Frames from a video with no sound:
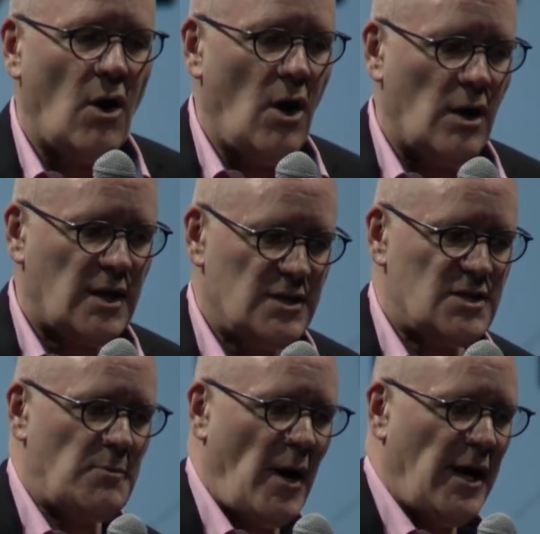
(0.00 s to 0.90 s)
all
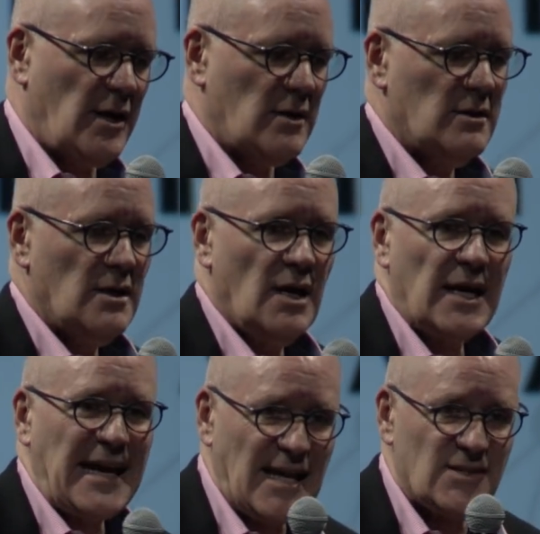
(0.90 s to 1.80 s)
conspire
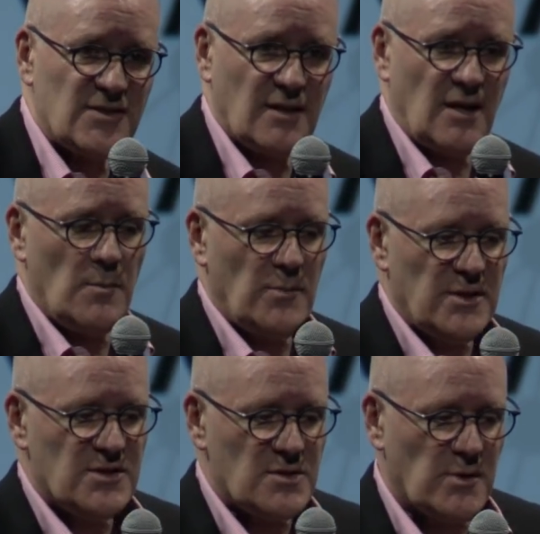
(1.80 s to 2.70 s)
against a
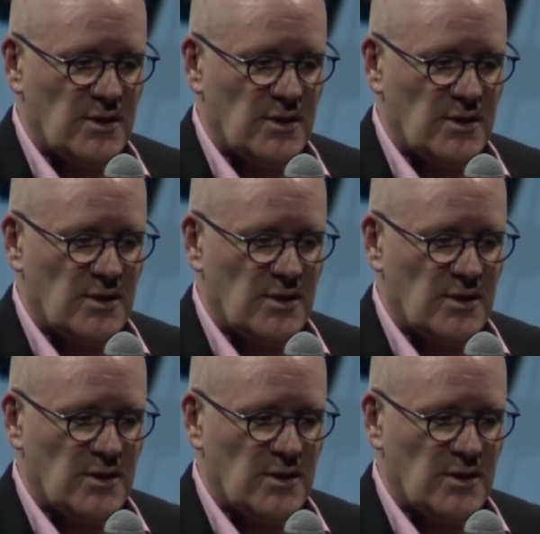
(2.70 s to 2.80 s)
company's